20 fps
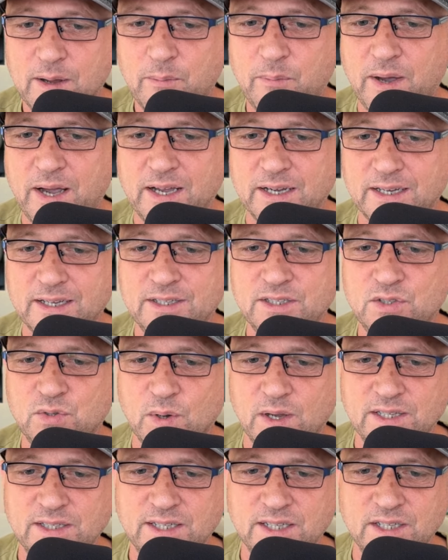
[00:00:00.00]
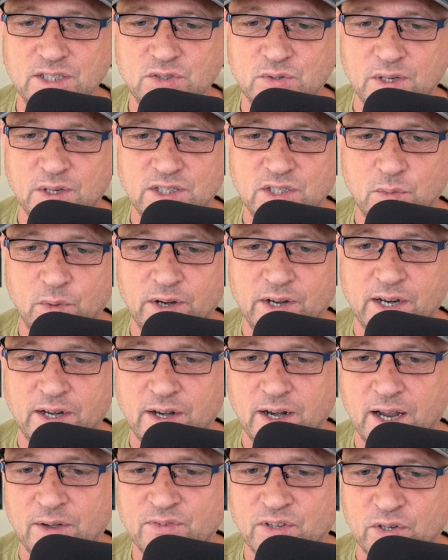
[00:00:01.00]
back in 2021,
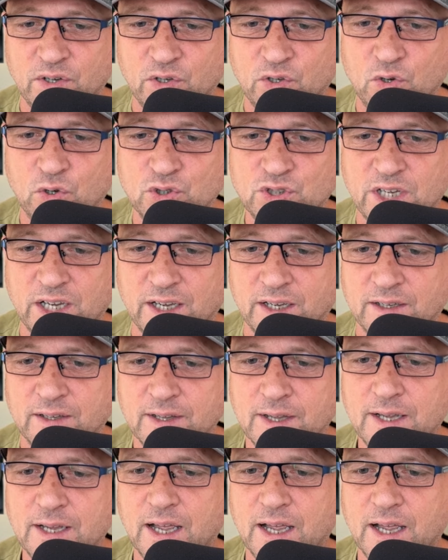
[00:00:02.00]
and after negotiating